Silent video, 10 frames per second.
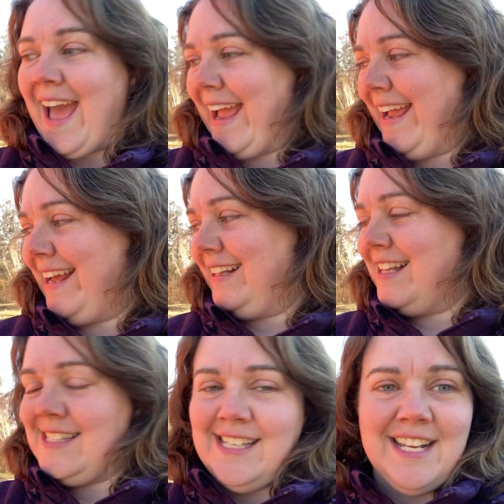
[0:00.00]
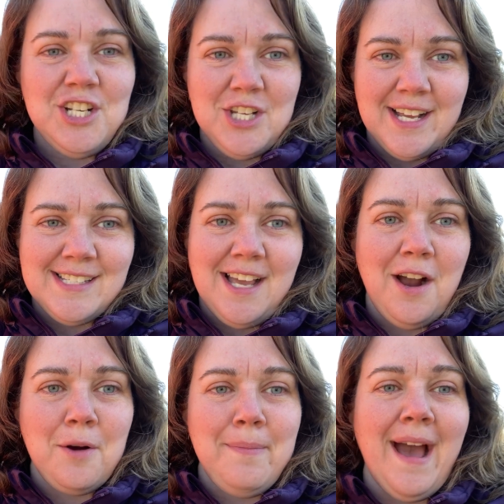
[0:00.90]
And the city chicks
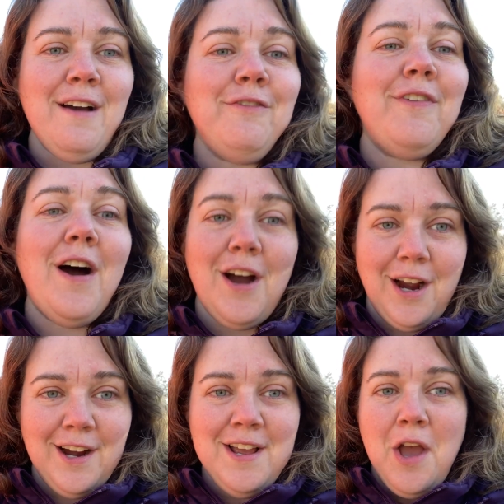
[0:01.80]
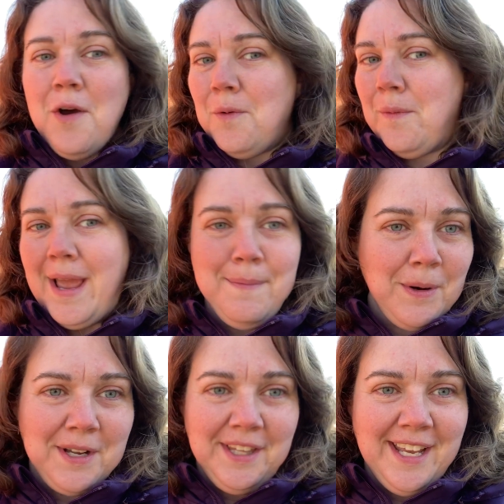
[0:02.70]
are by far way
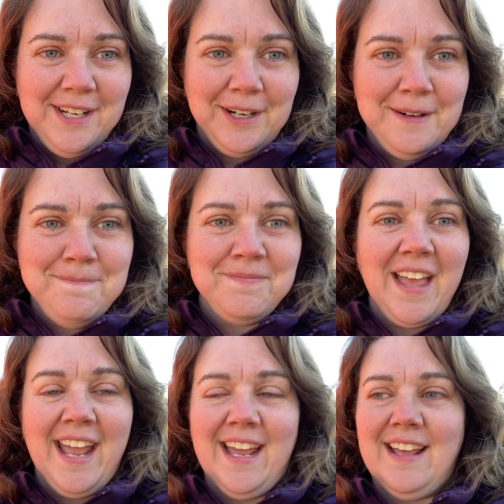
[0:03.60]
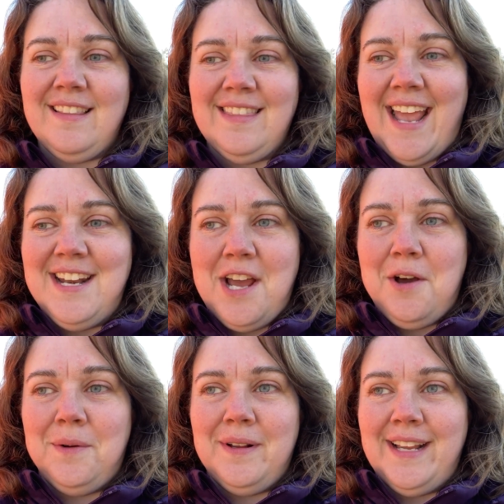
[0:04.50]
more cleaner, and they
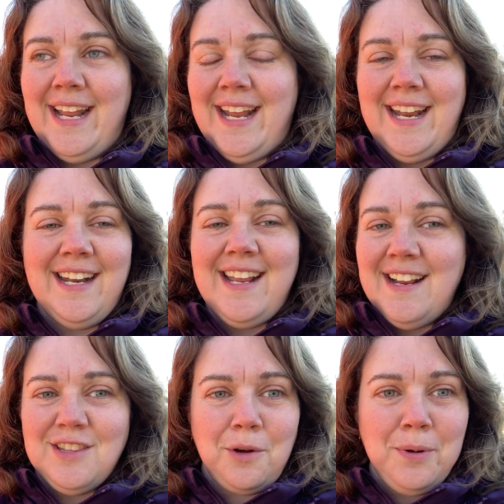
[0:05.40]
don't get in and eat their